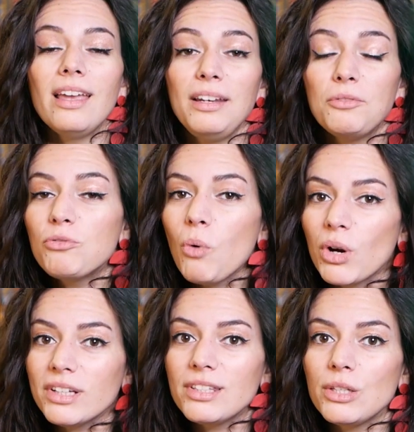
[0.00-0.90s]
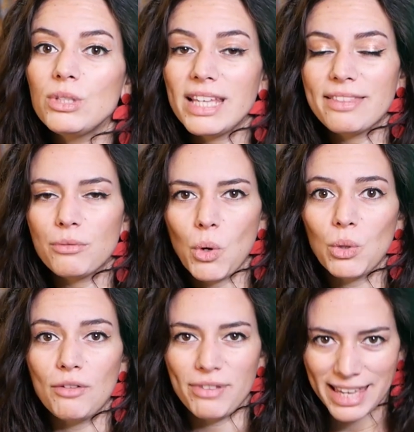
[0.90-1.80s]
in Fort, you take the
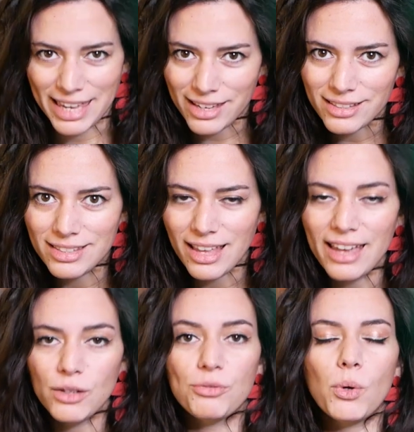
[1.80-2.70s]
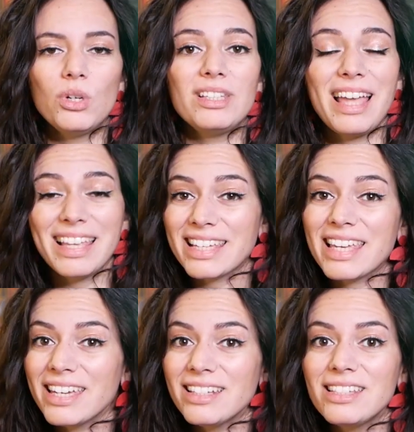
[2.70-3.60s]
role of a kid, and of course, as a
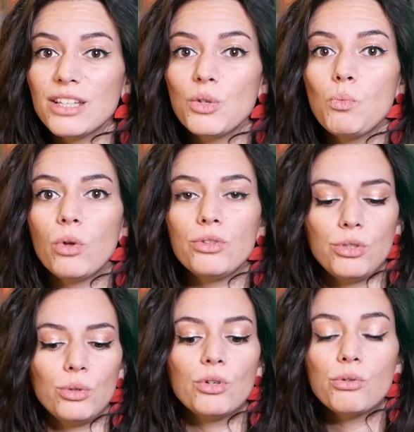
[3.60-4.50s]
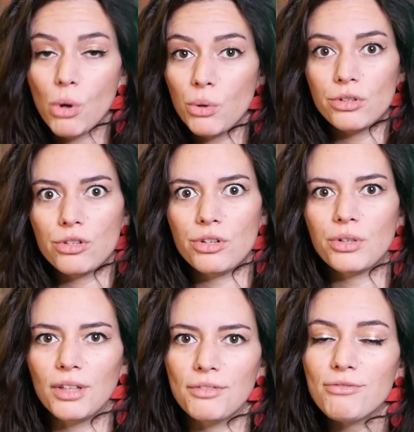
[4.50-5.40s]
kid, you want to grow your
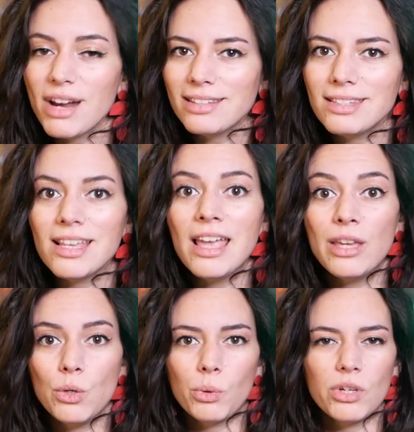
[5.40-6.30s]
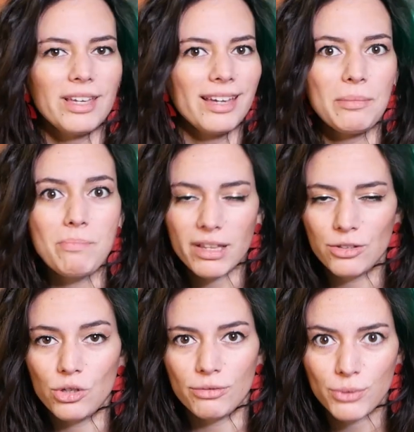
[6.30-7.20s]
circle of friends, you want to get a
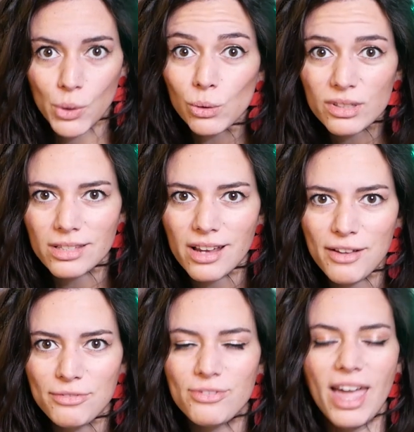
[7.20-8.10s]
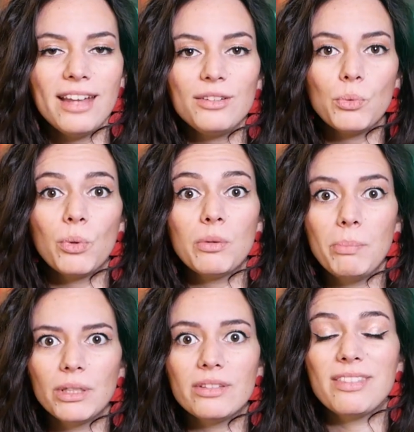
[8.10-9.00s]
bunch of cool stuff, and you want to
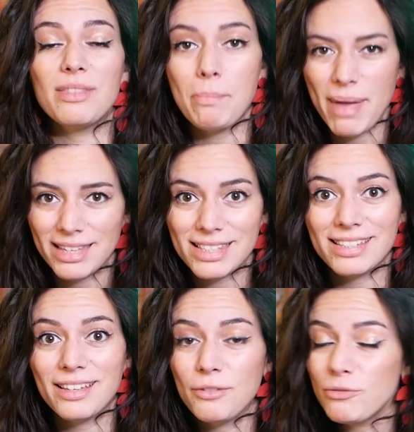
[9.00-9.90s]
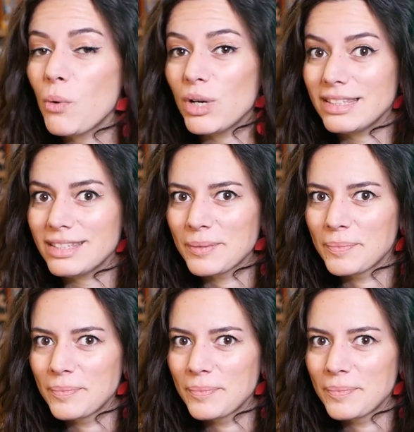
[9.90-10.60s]
build the best fort.